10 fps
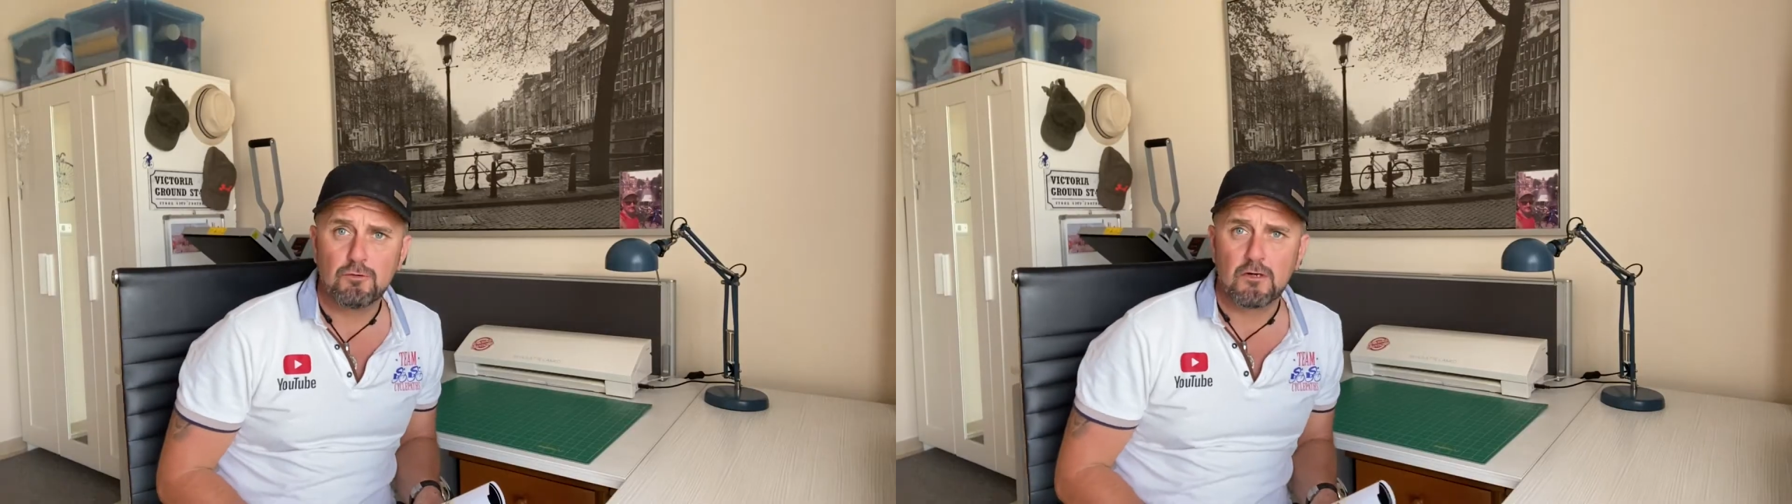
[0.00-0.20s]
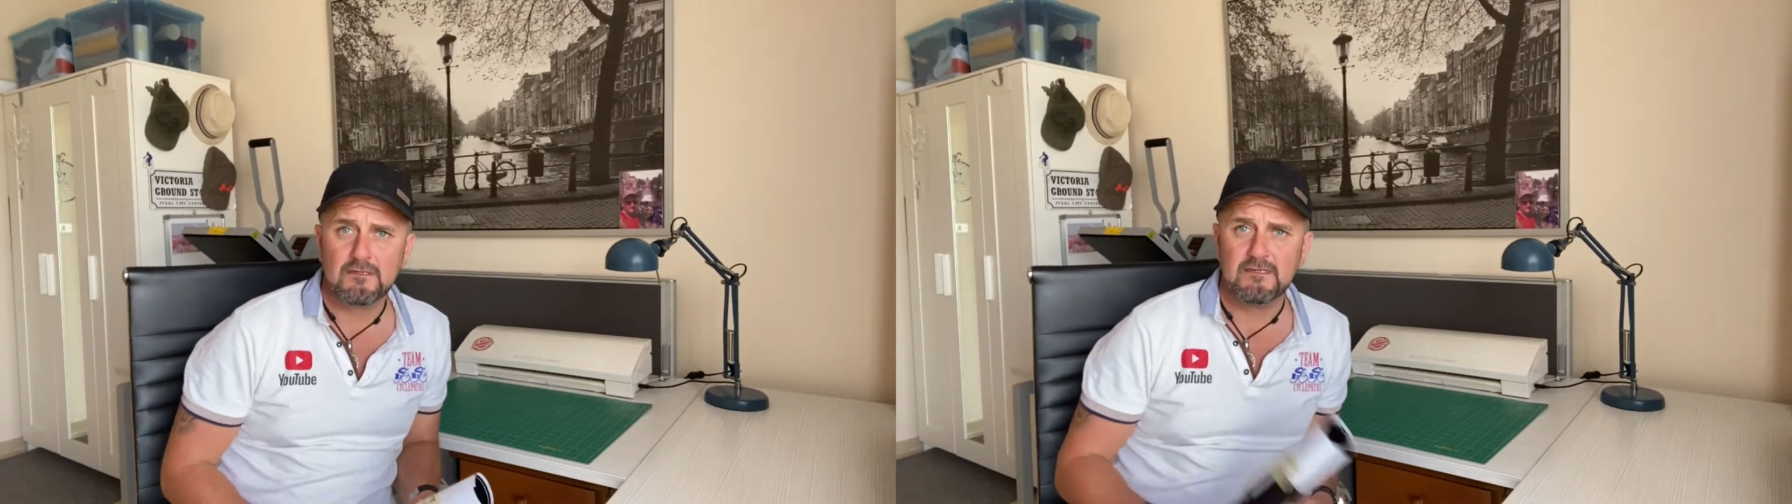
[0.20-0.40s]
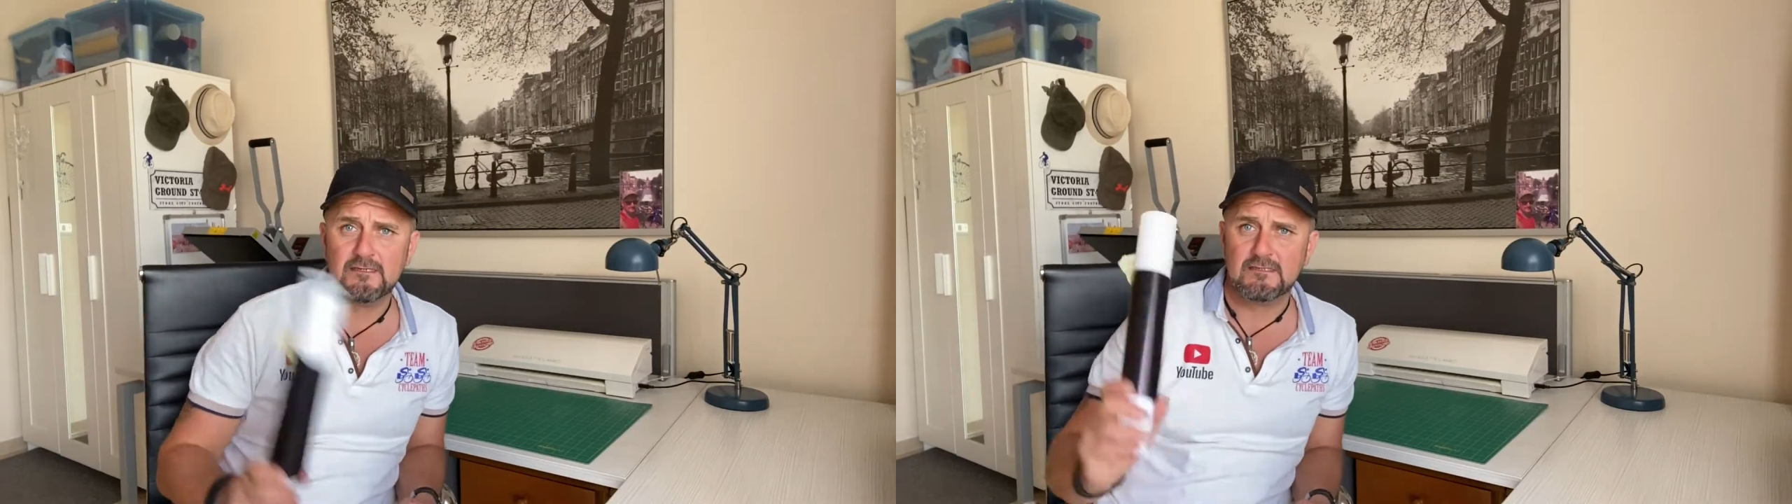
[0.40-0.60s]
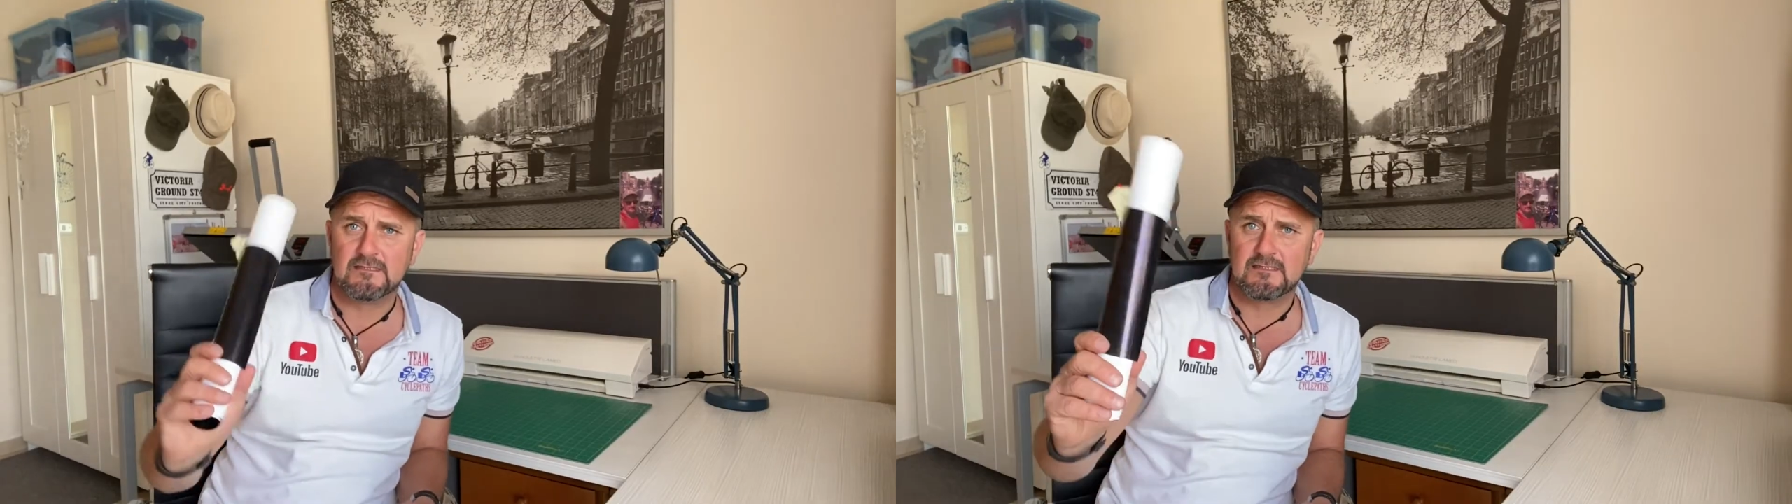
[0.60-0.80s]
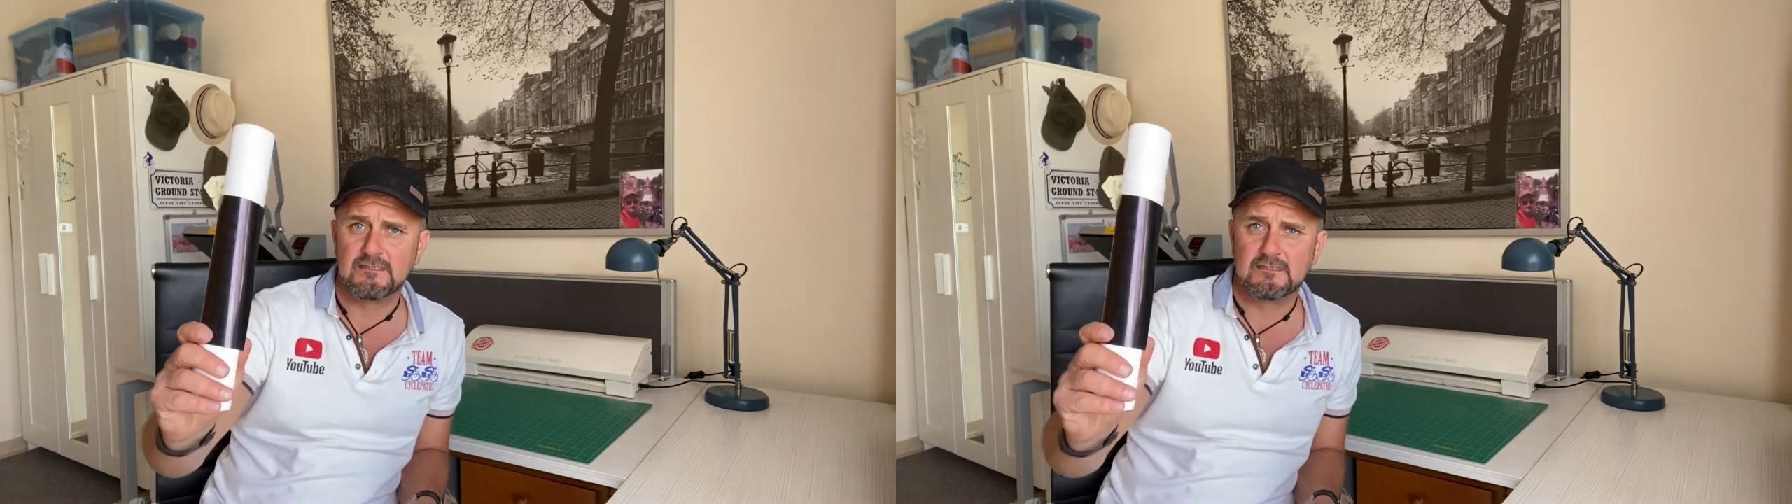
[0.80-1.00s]
what I need
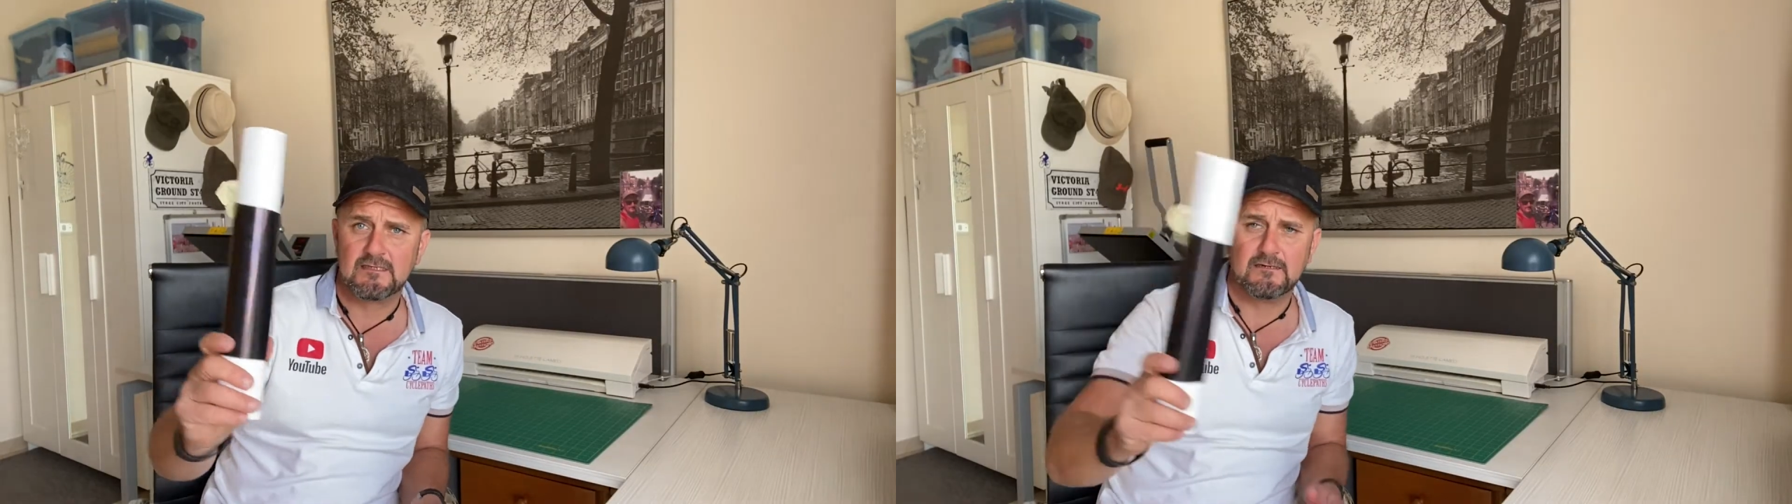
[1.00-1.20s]
is this